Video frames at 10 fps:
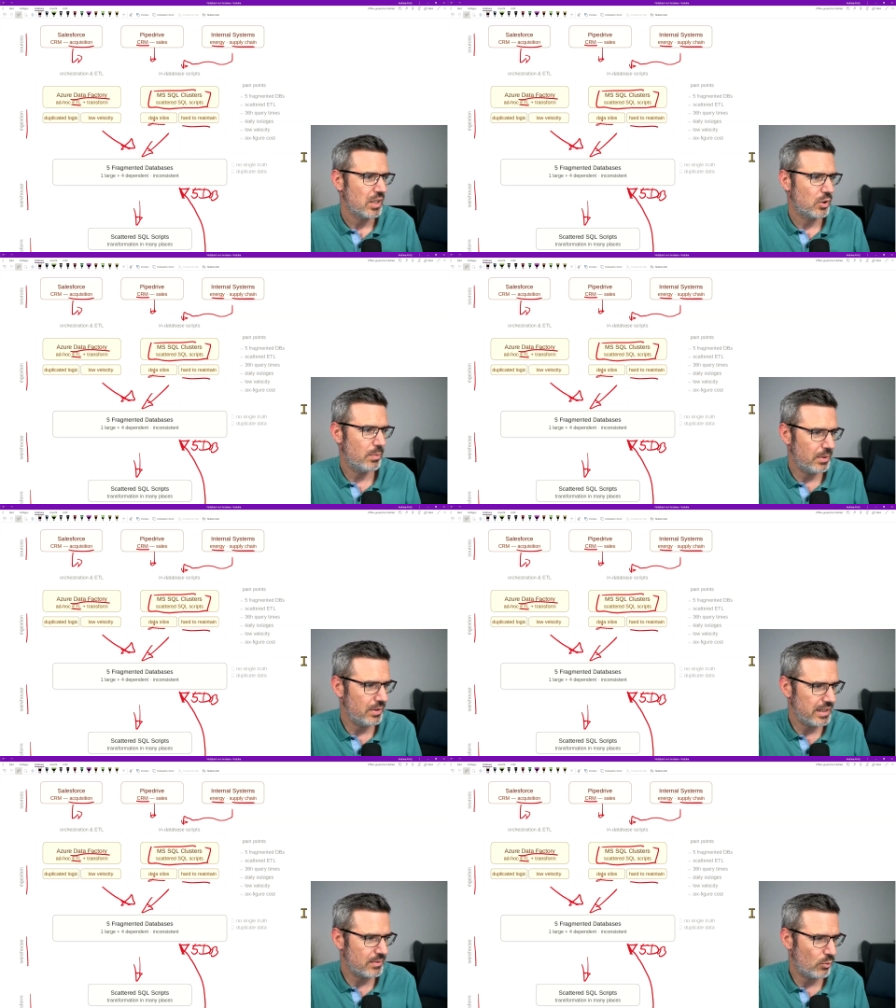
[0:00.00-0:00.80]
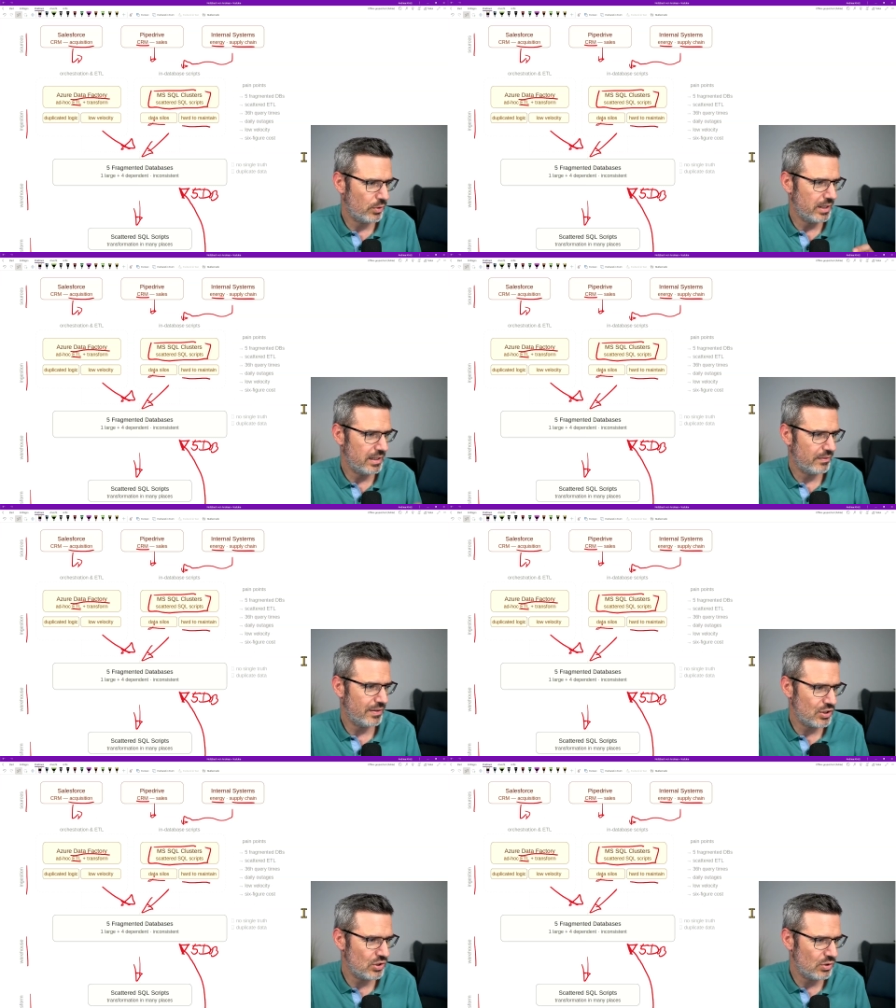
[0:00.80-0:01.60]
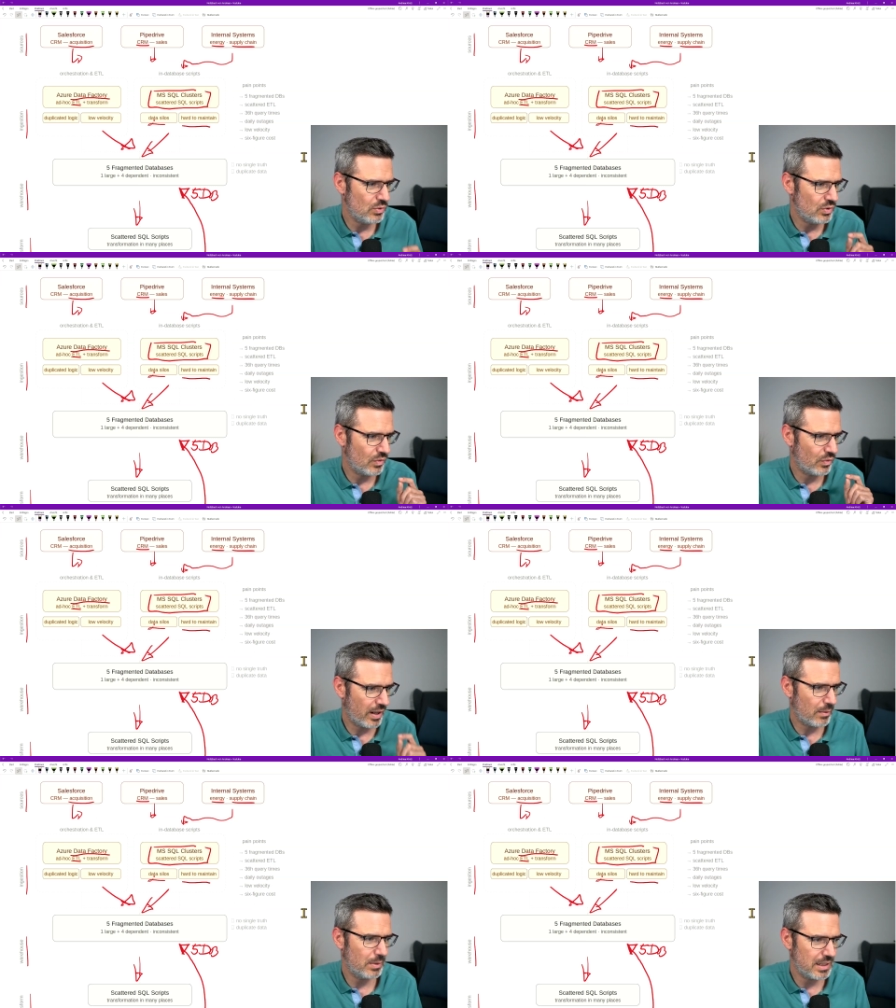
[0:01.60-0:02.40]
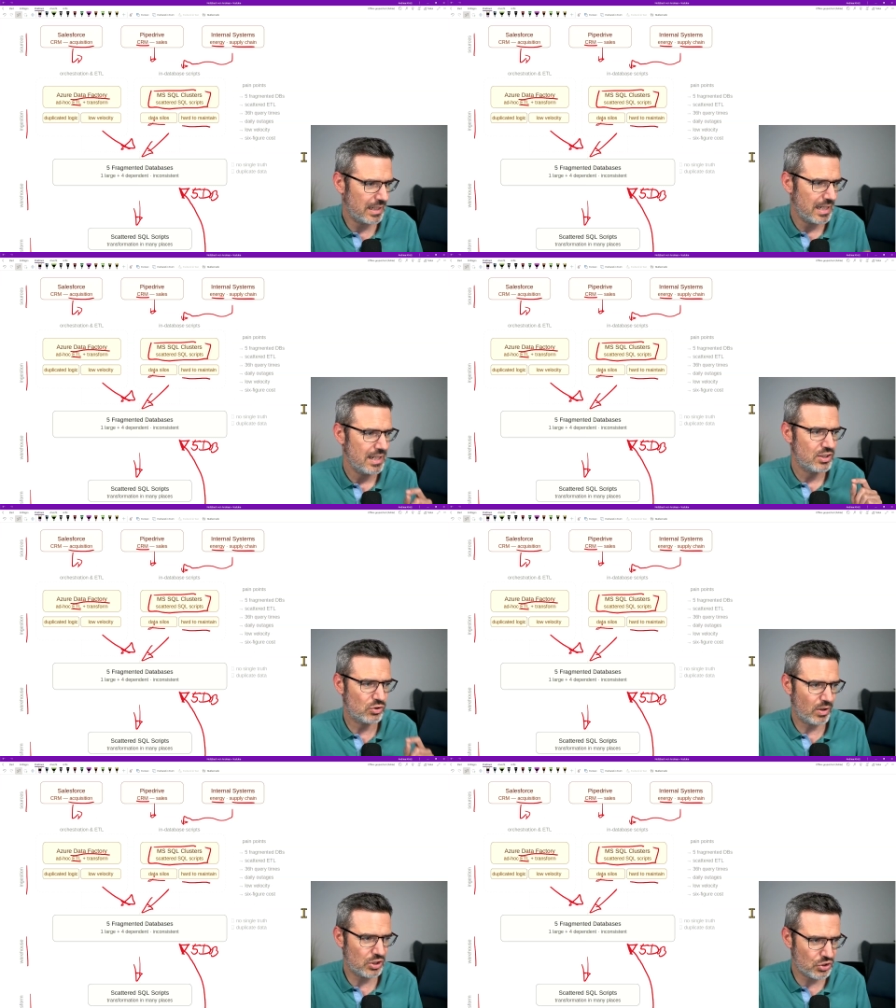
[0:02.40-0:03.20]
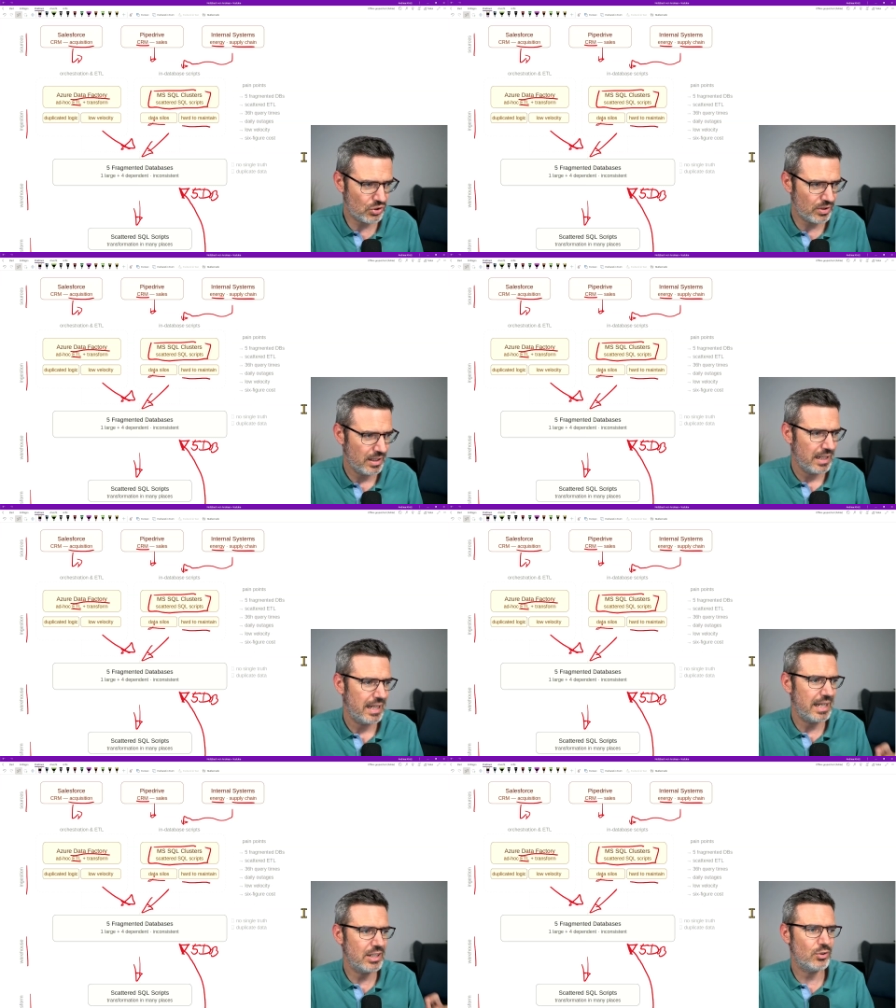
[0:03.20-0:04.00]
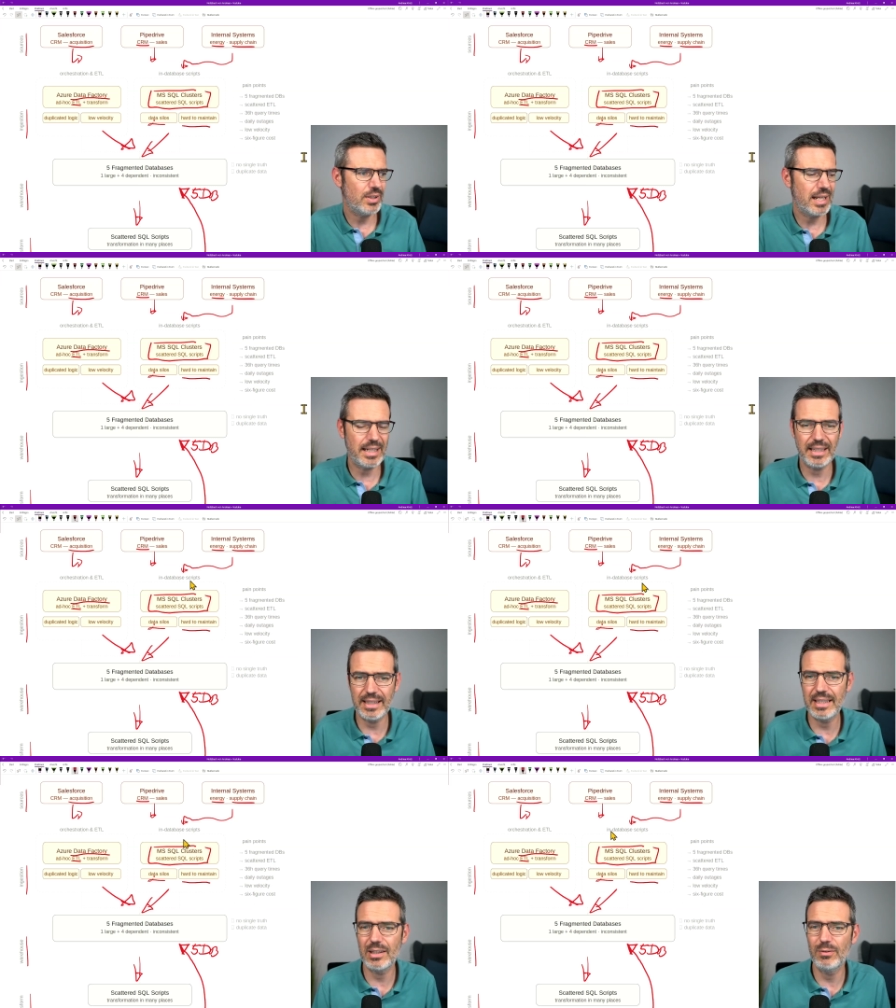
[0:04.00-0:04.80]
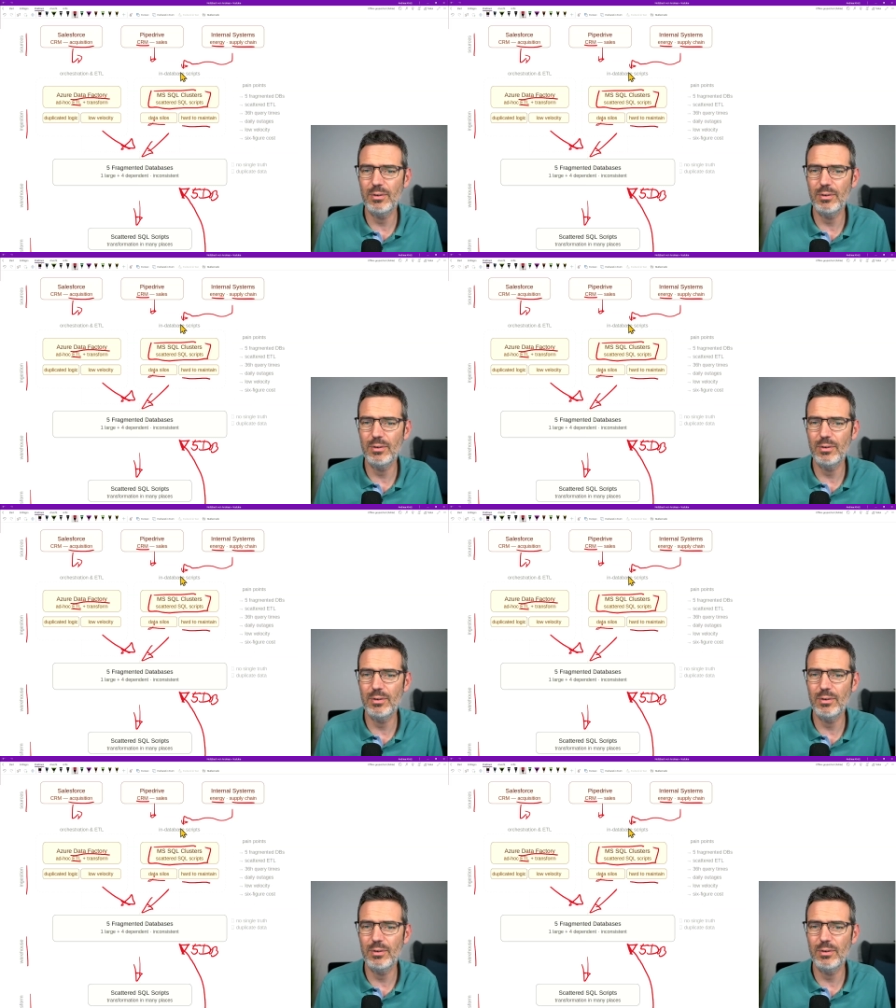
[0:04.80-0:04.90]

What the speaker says: Queries were inefficient due to fragmented structure, hindering analytical